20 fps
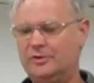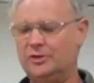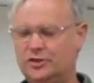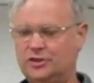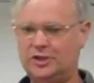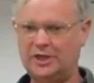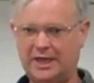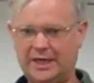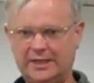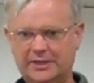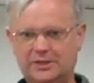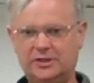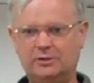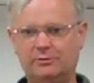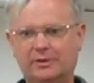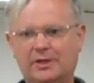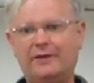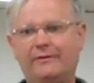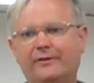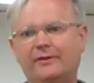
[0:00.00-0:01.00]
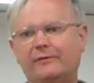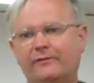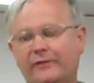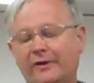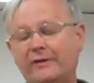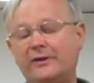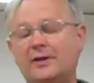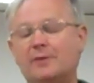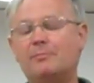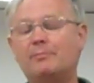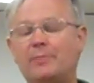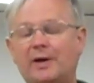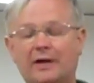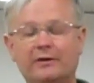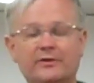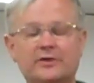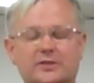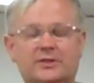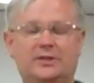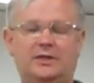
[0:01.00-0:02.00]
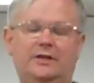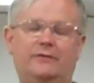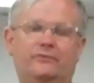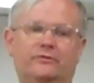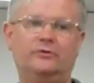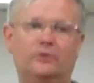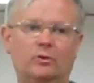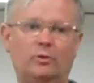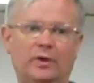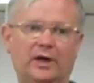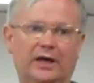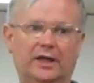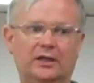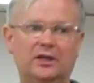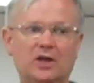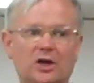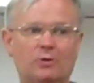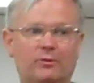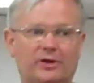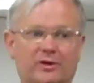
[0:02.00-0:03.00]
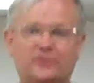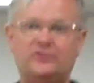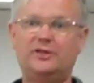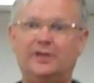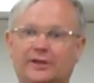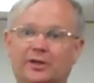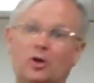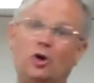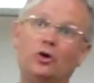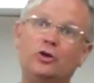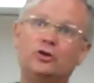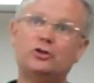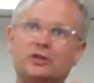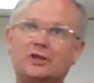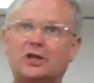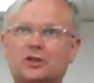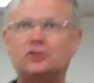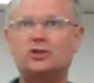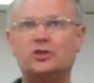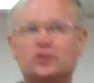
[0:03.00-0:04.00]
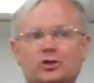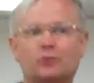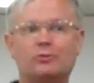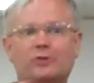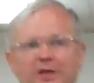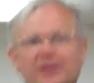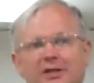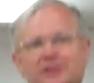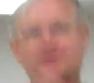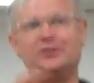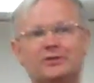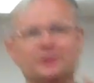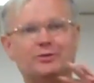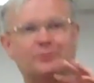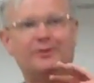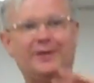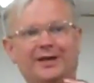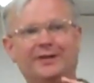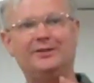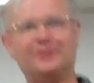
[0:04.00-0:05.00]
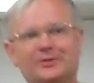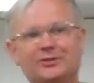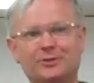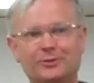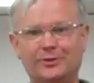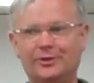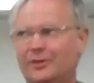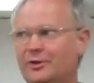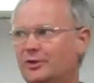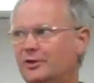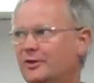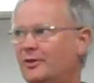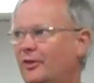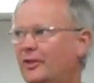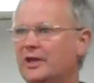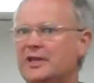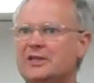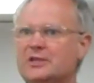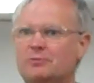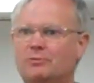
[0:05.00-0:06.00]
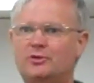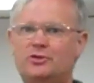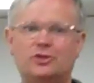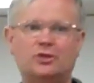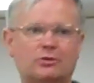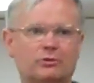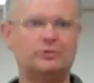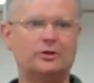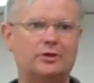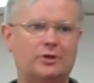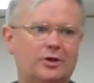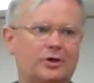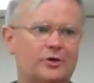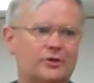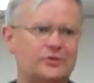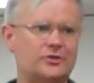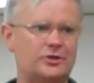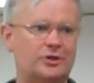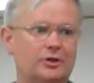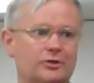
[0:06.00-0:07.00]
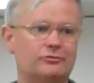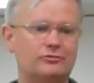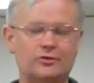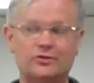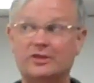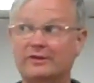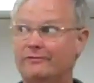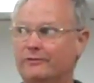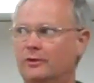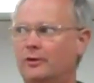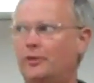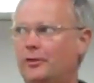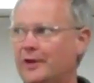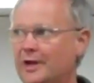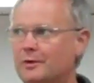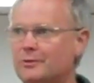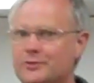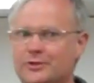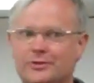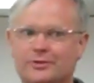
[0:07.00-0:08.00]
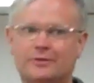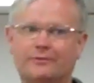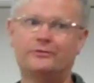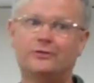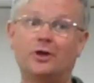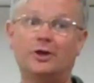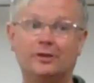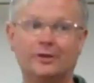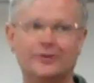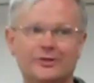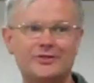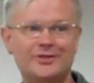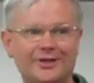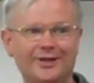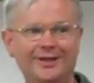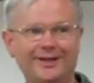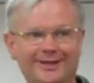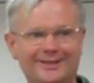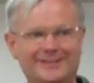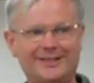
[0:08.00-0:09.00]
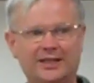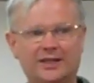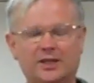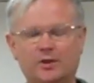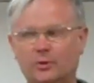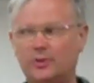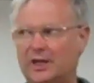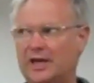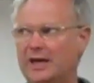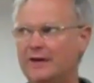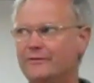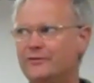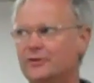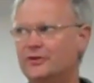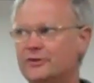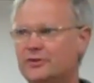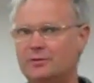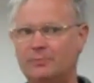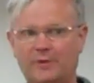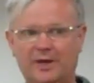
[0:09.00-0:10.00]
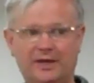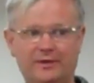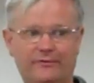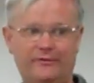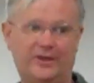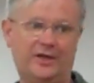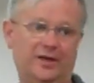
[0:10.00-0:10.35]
because she had to, and I felt very embarrassed after a while when I was telling, oh, you can actually do this, you can do that, you can do the other things which are going to cost hundreds, if not thousands of dollars, telling her what I've done to my